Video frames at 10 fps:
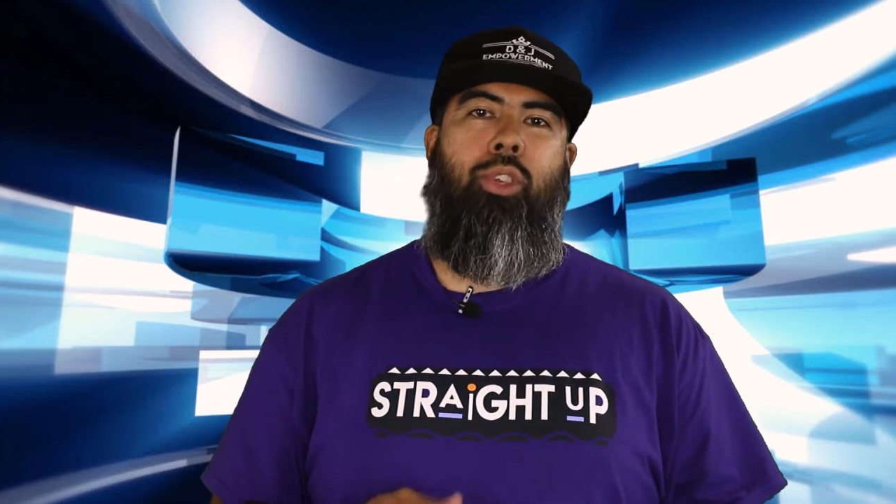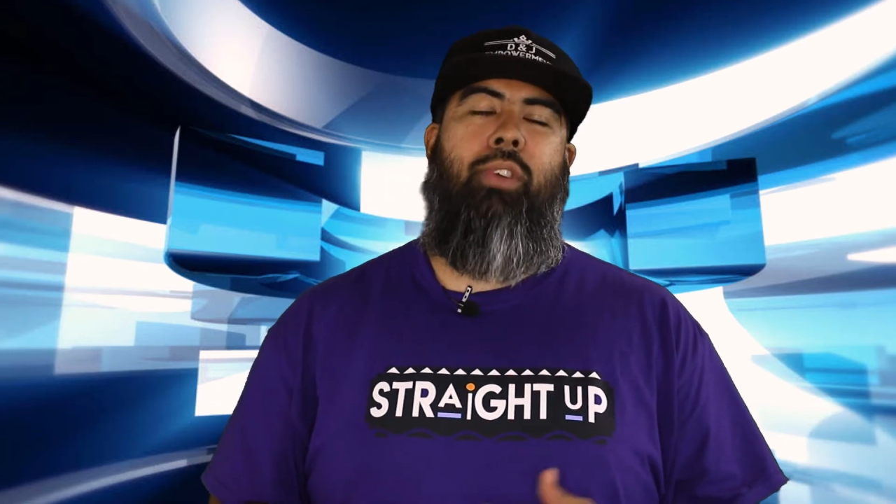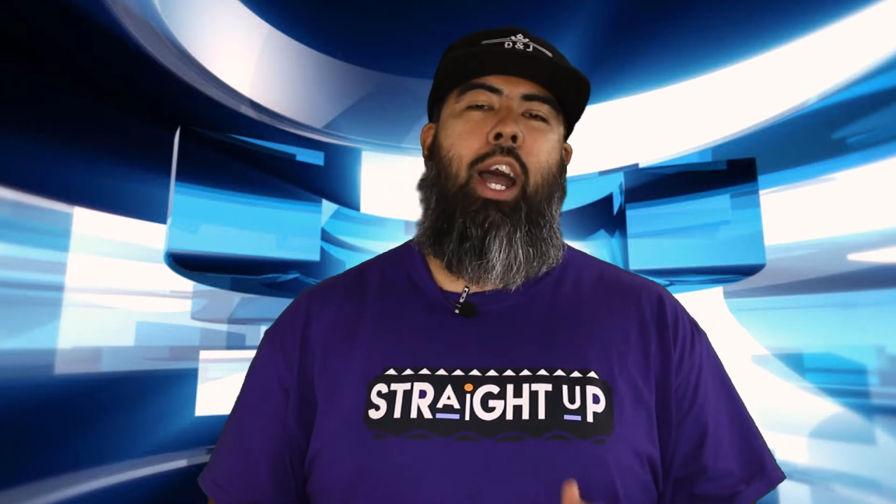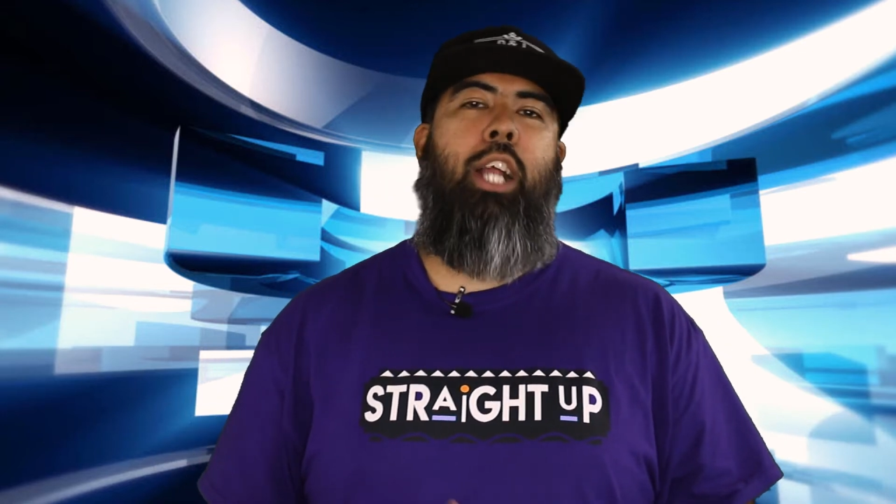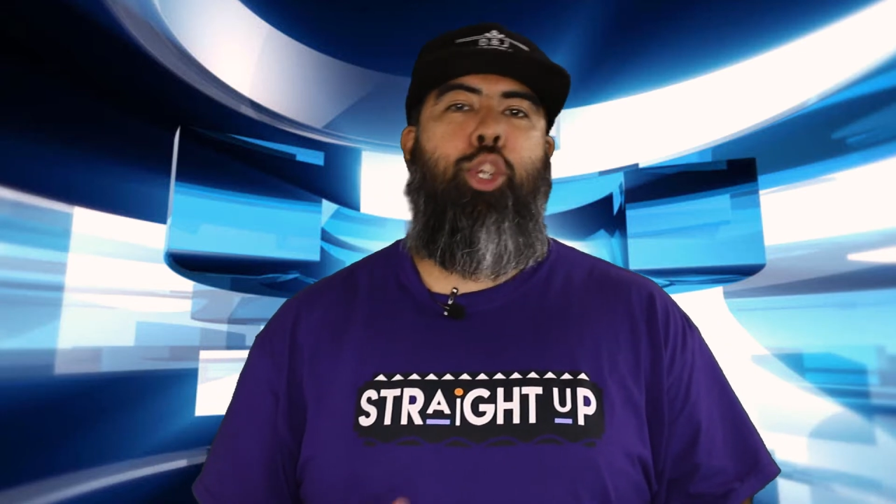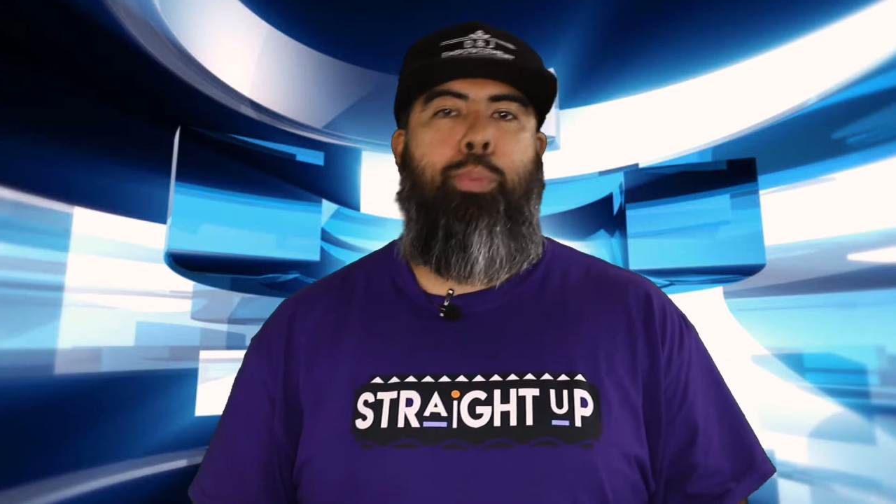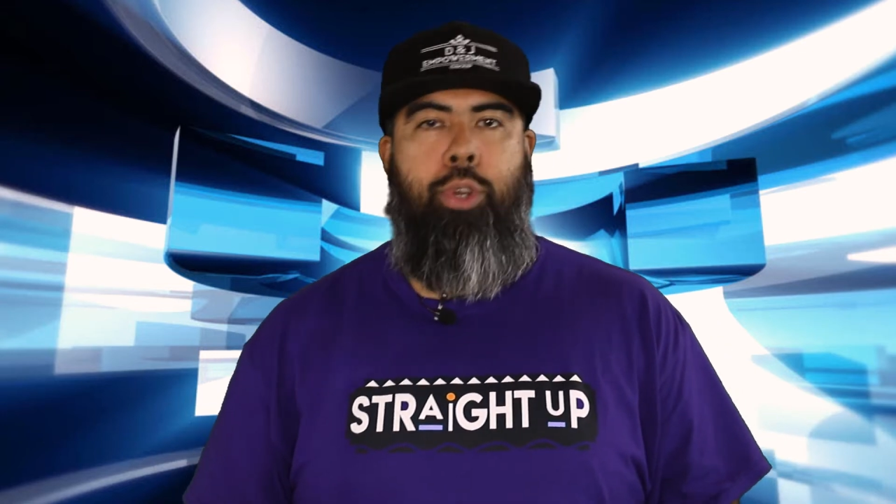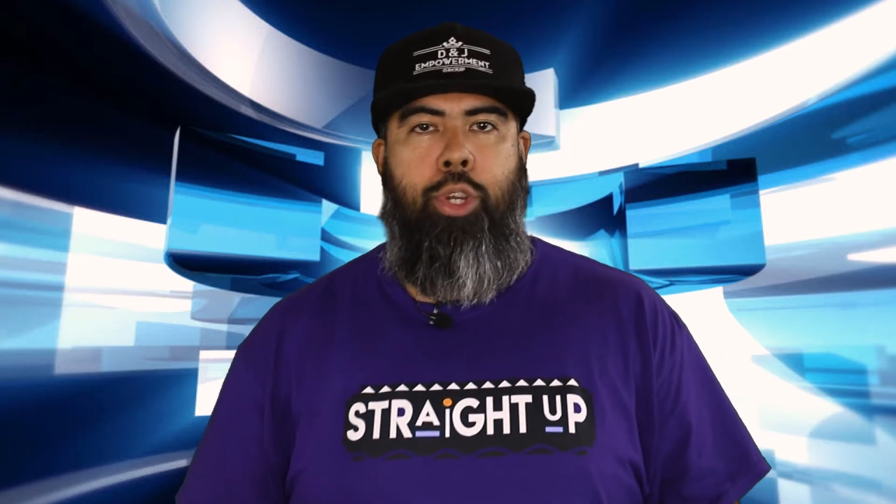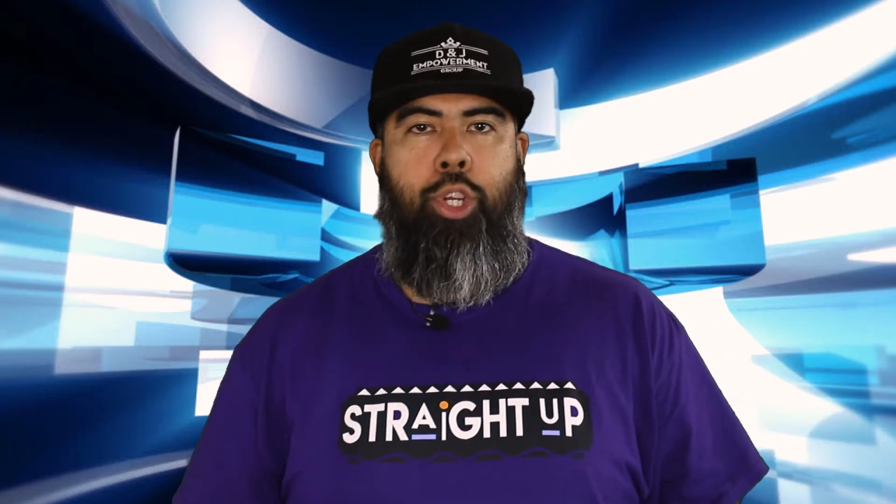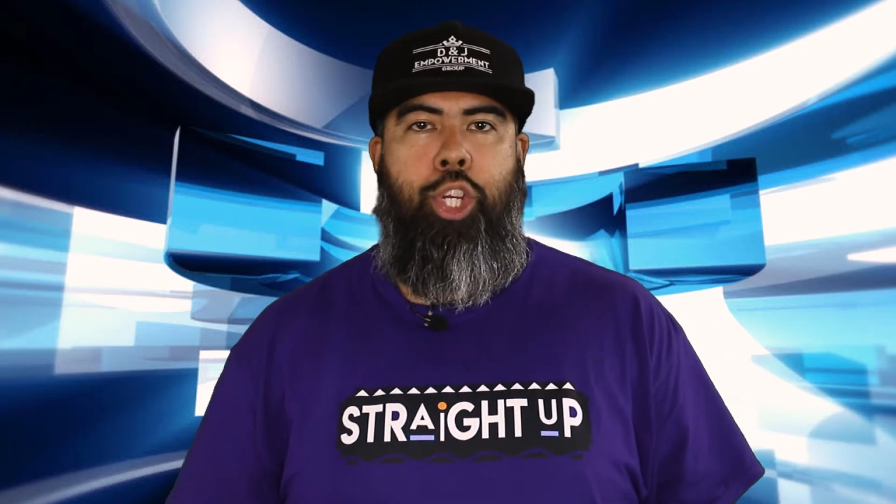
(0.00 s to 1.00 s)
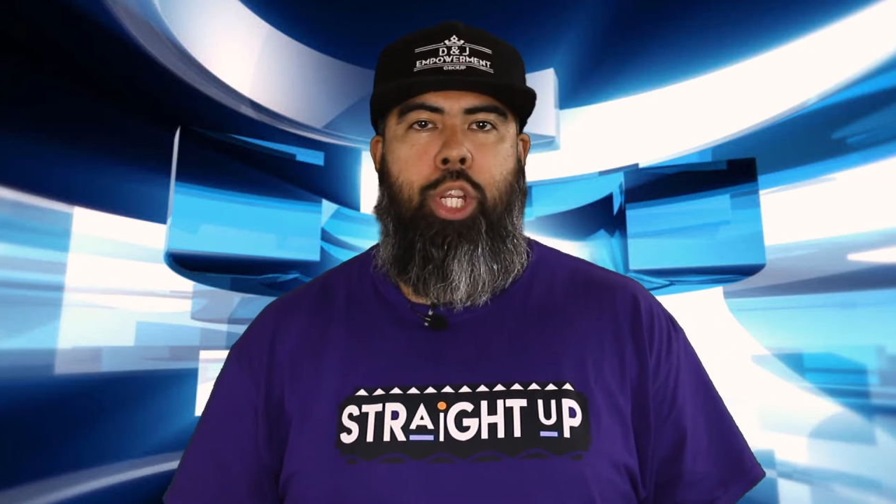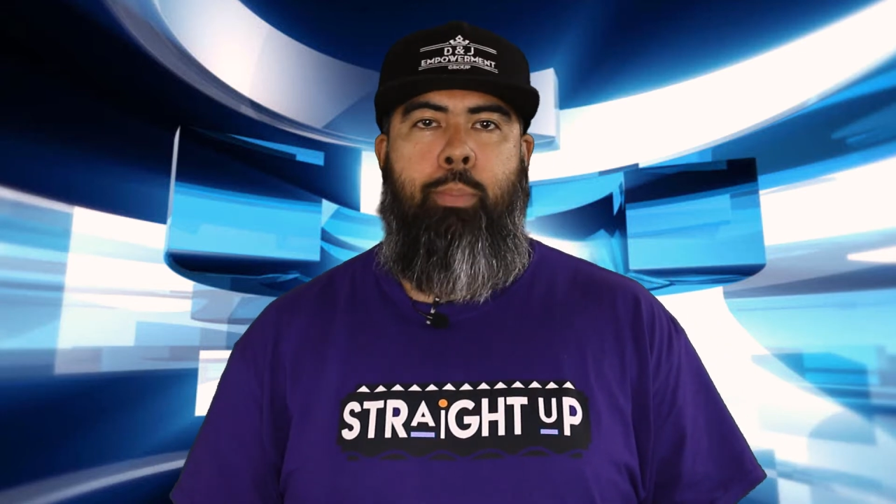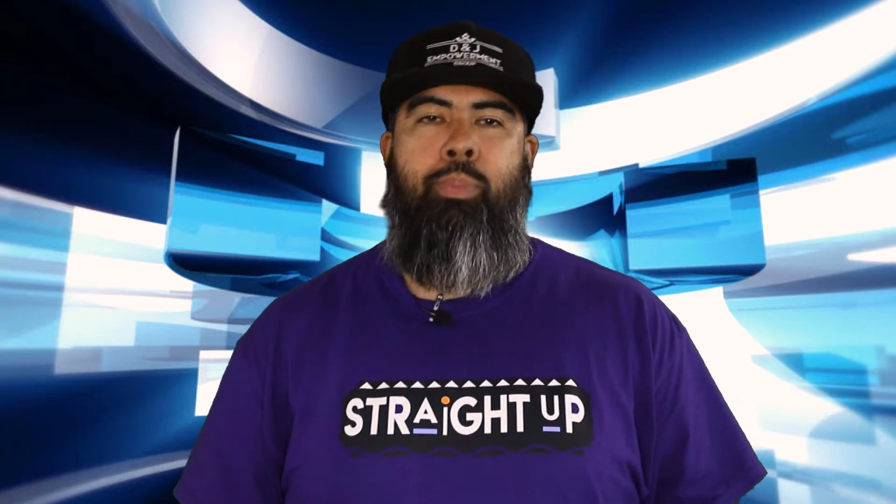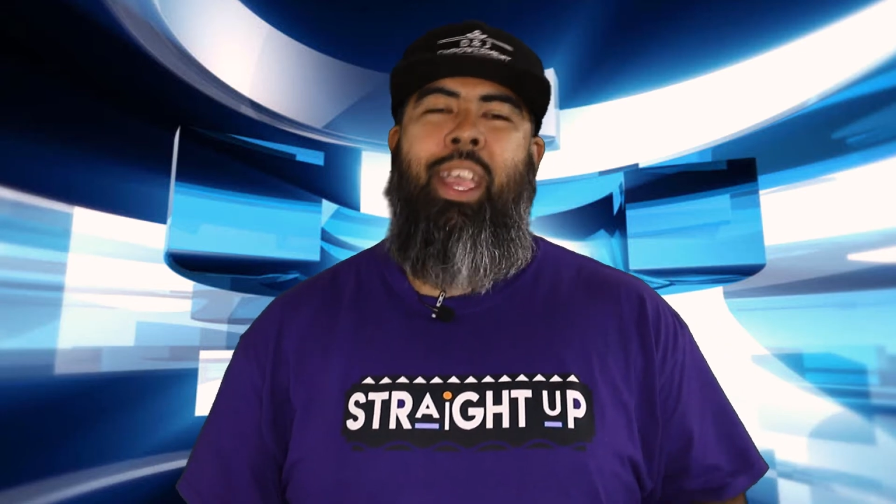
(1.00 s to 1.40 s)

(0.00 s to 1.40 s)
of entrepreneurship